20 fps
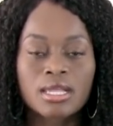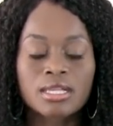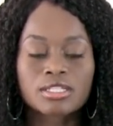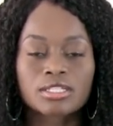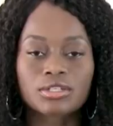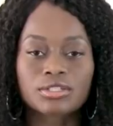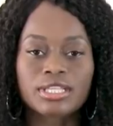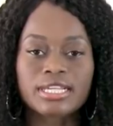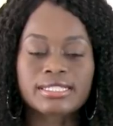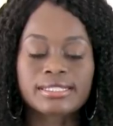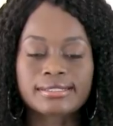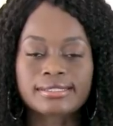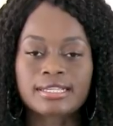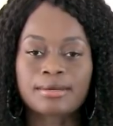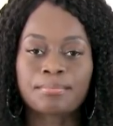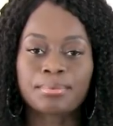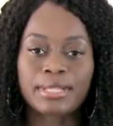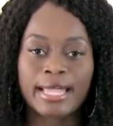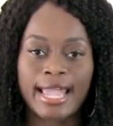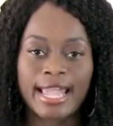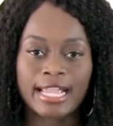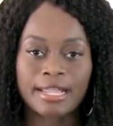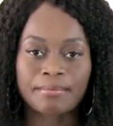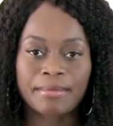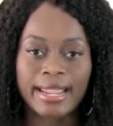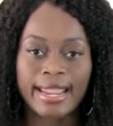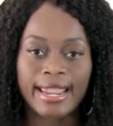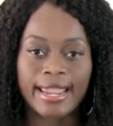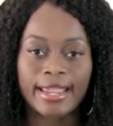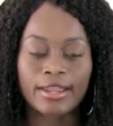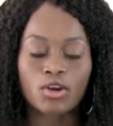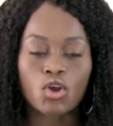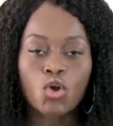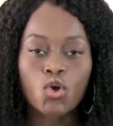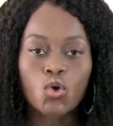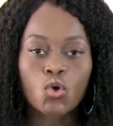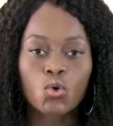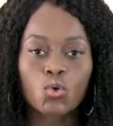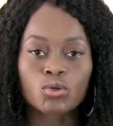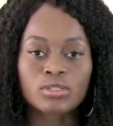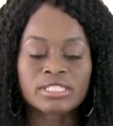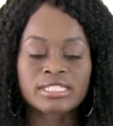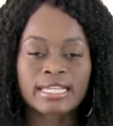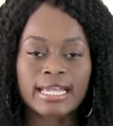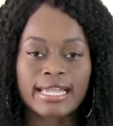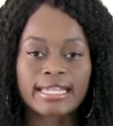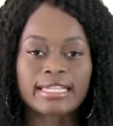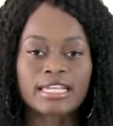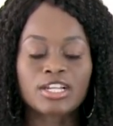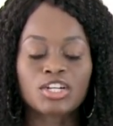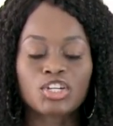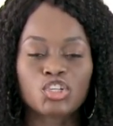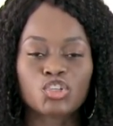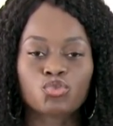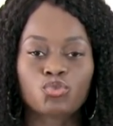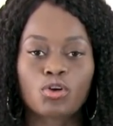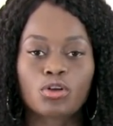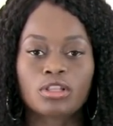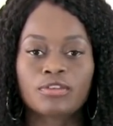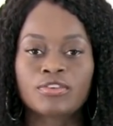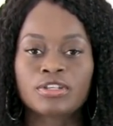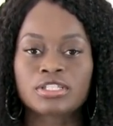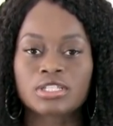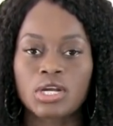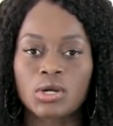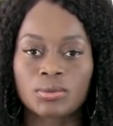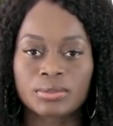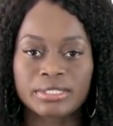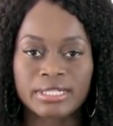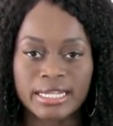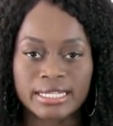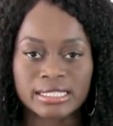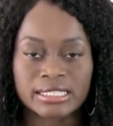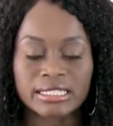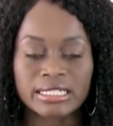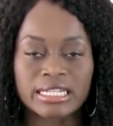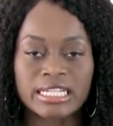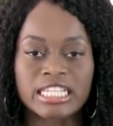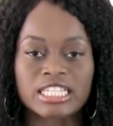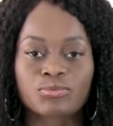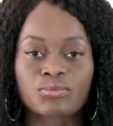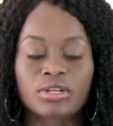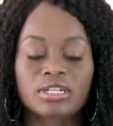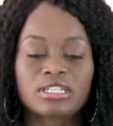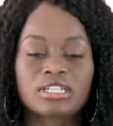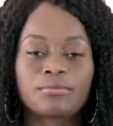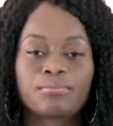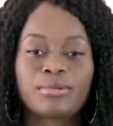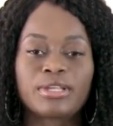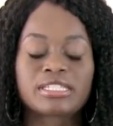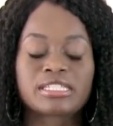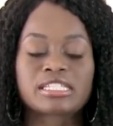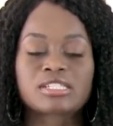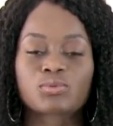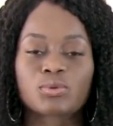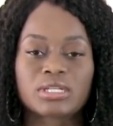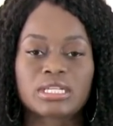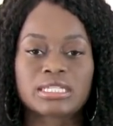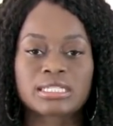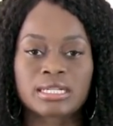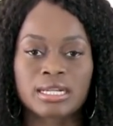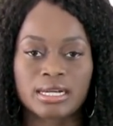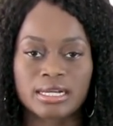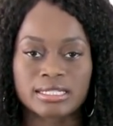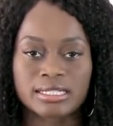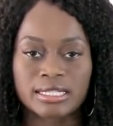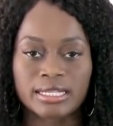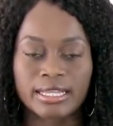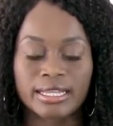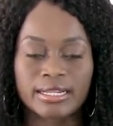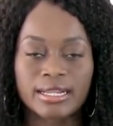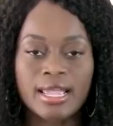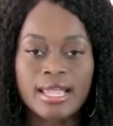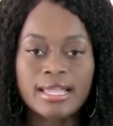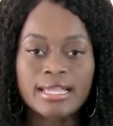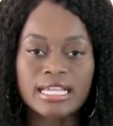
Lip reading: So this is a black man who's taking control of his own destiny. He's running a business with his cousin.